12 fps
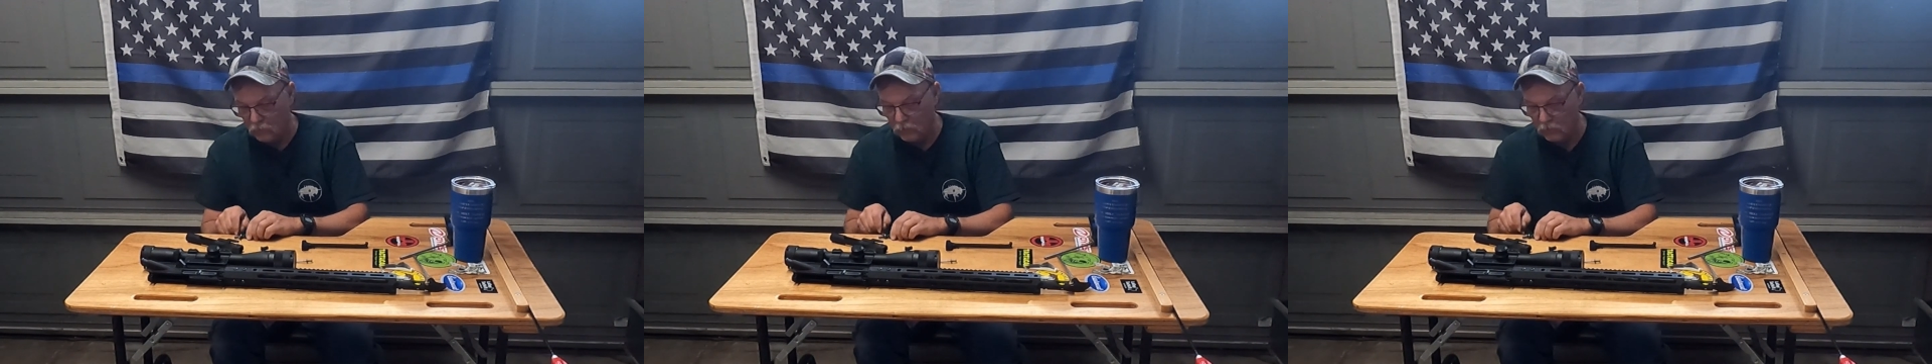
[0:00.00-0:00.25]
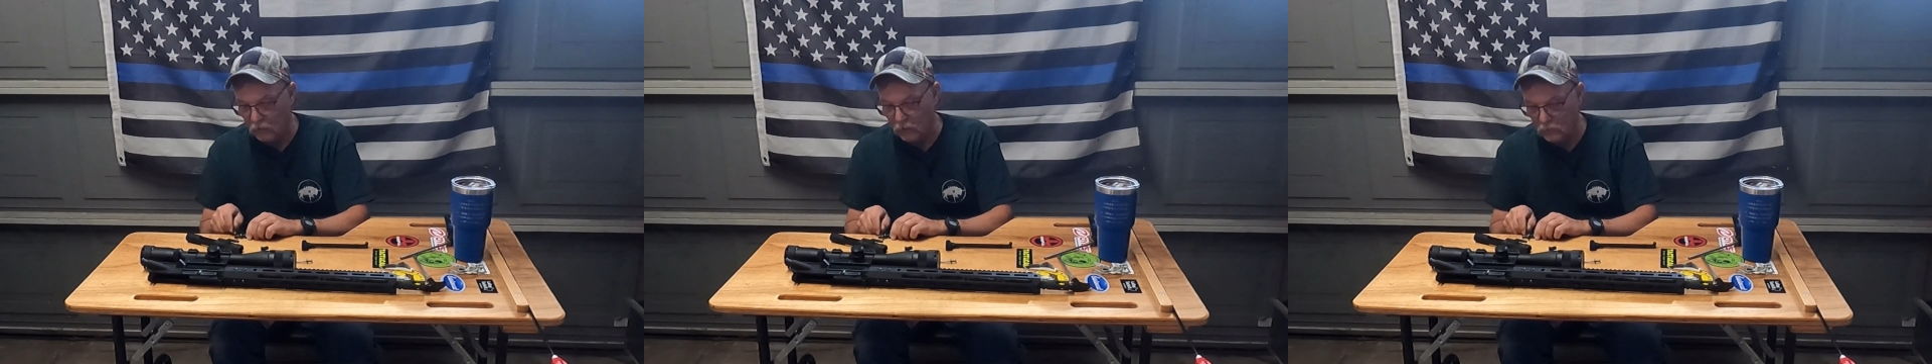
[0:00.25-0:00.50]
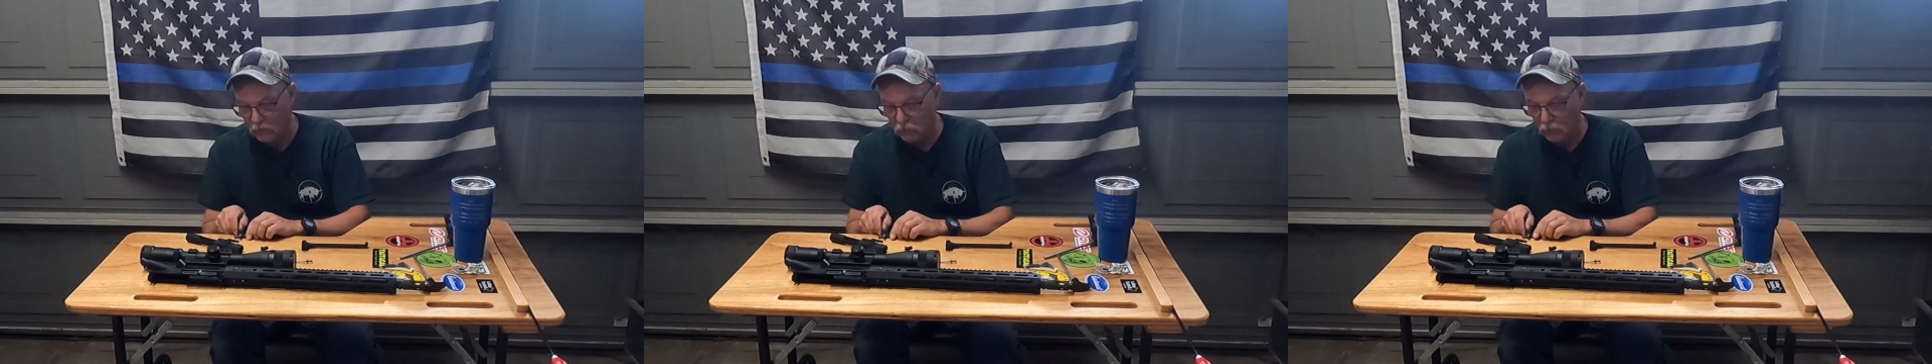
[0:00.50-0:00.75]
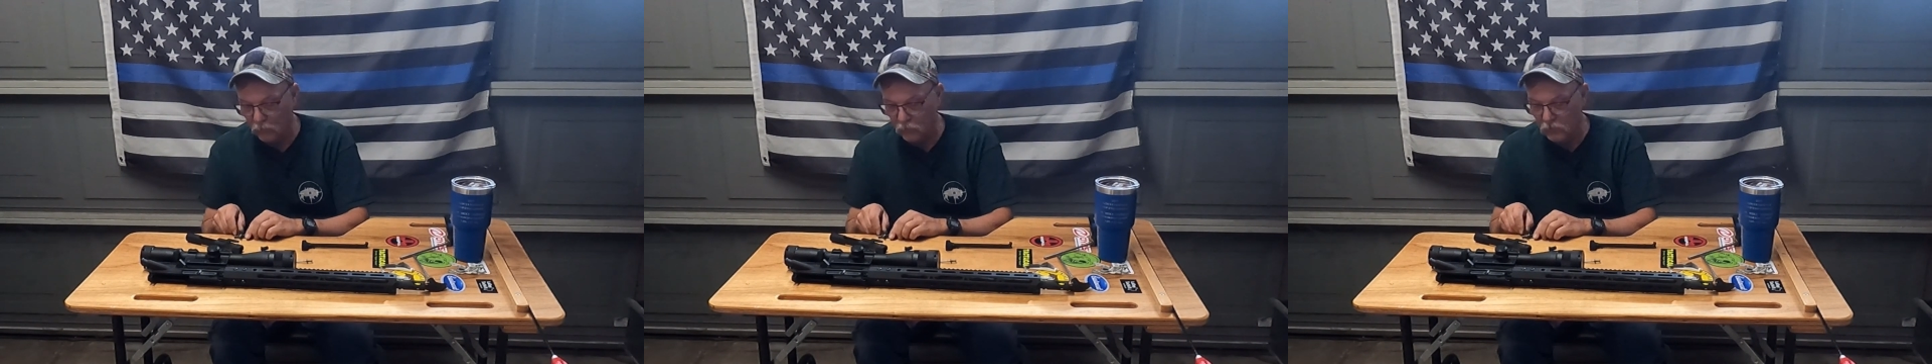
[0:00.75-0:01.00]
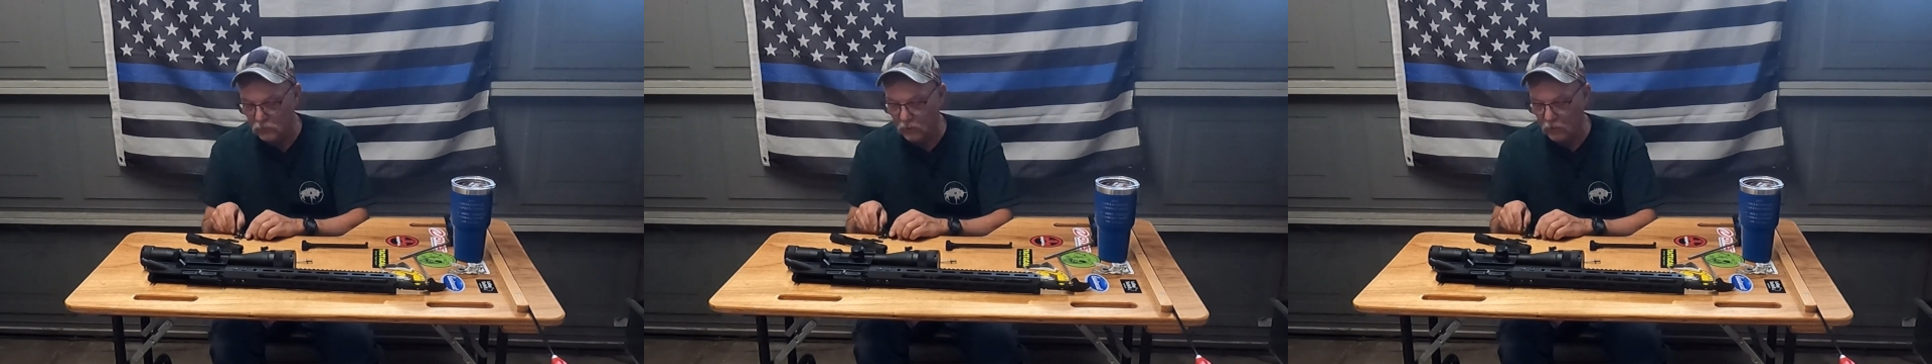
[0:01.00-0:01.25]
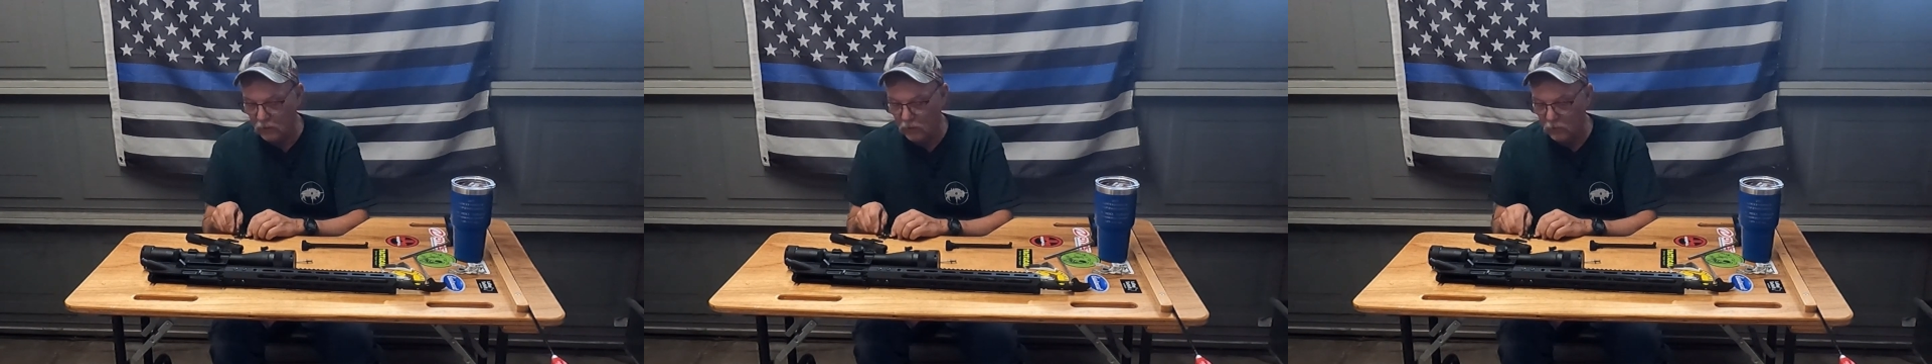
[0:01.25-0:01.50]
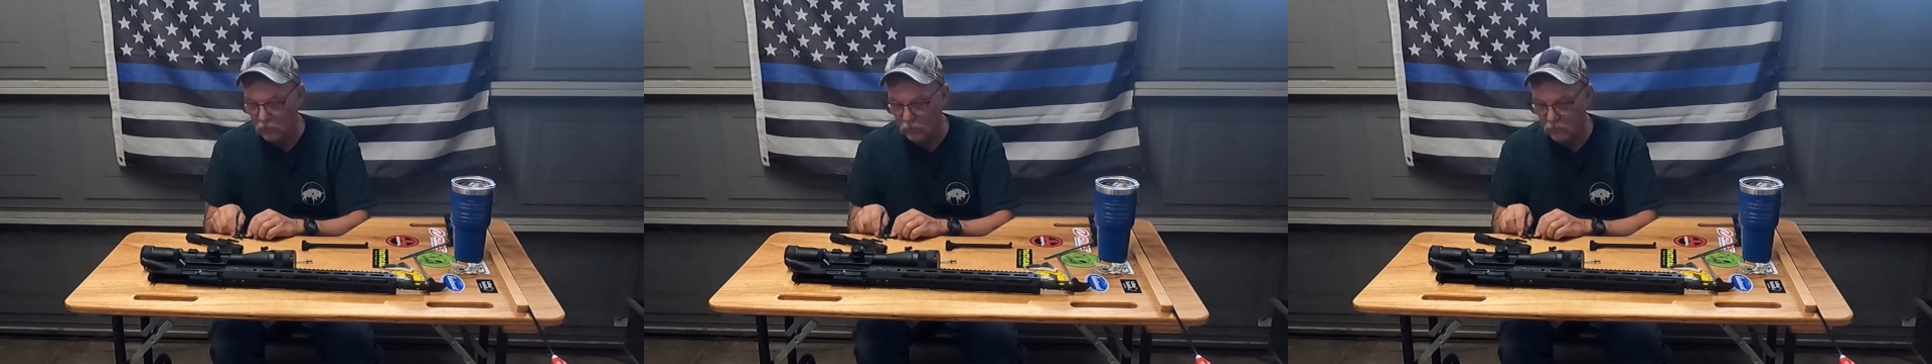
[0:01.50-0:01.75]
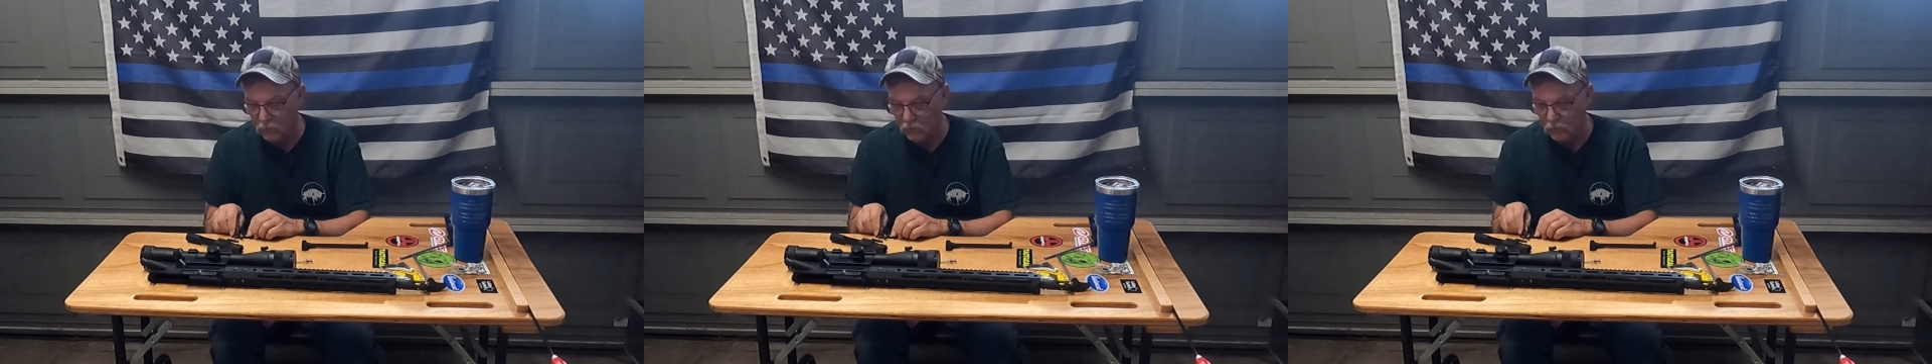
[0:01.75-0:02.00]
Yes, I know I'm using a
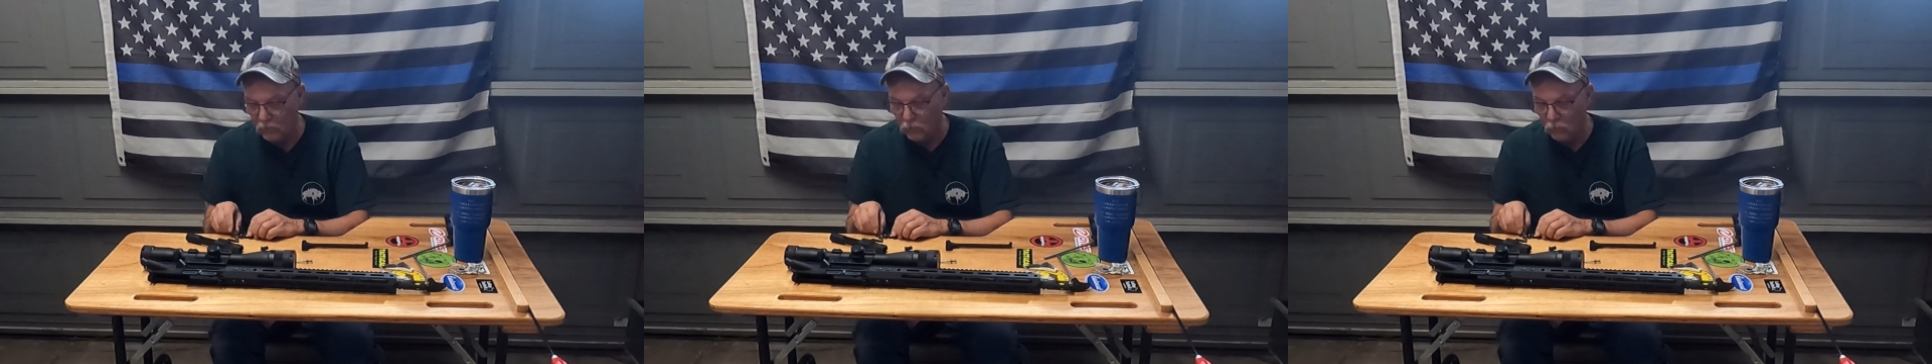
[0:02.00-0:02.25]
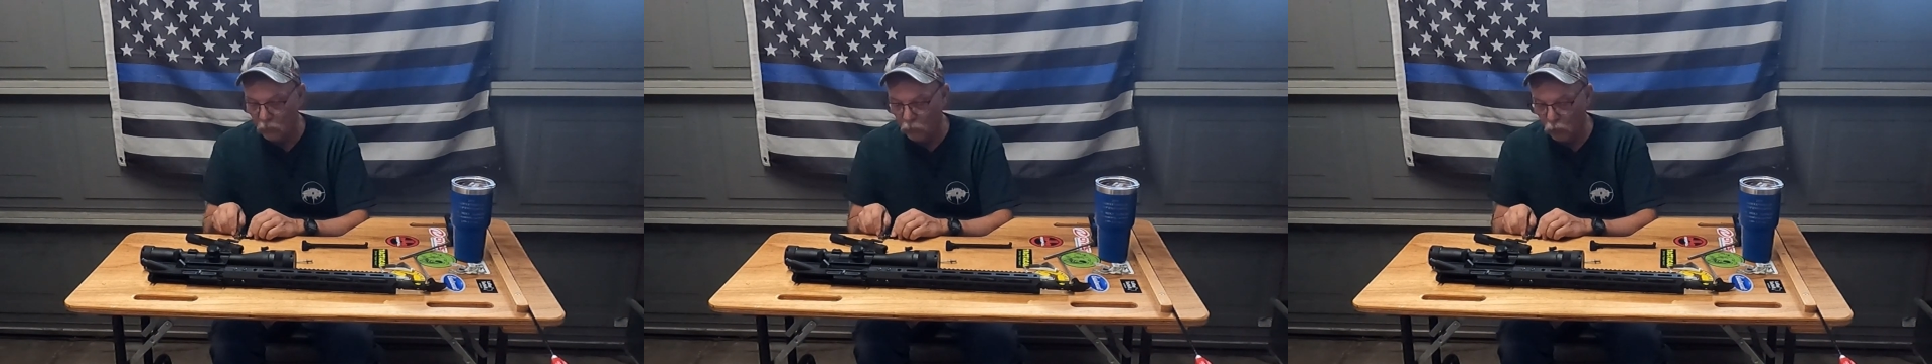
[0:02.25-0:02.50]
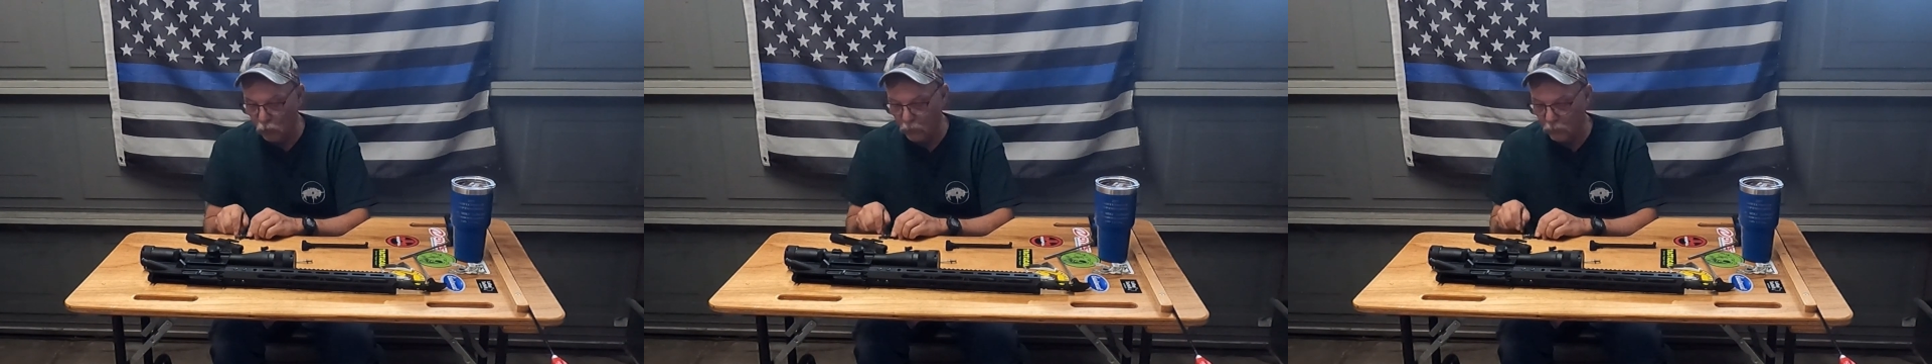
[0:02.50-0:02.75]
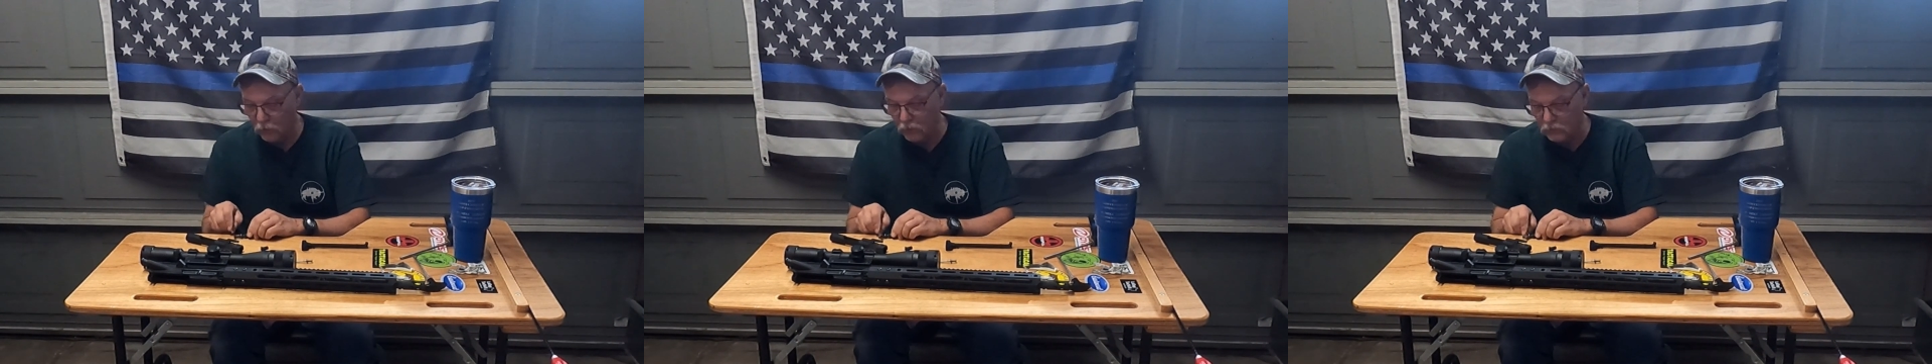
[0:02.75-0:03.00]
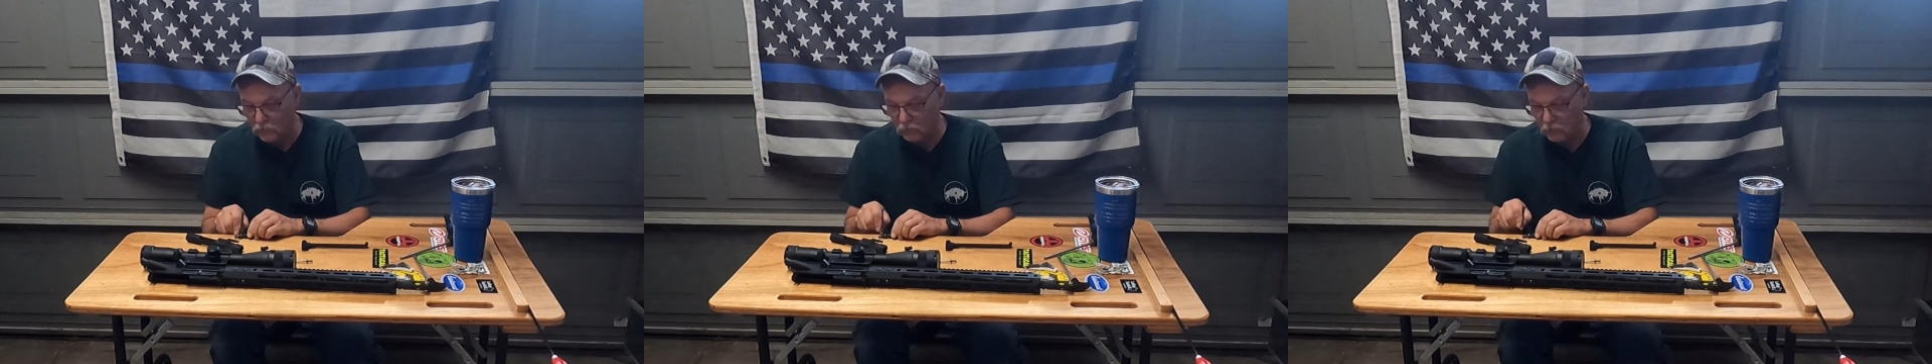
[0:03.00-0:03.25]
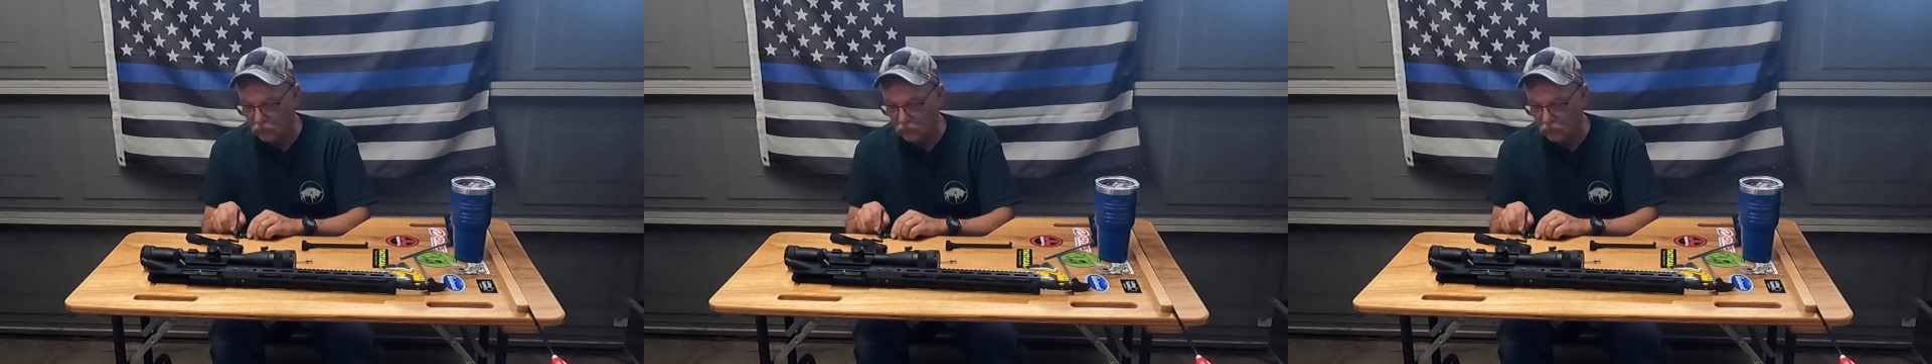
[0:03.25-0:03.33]
bore brush to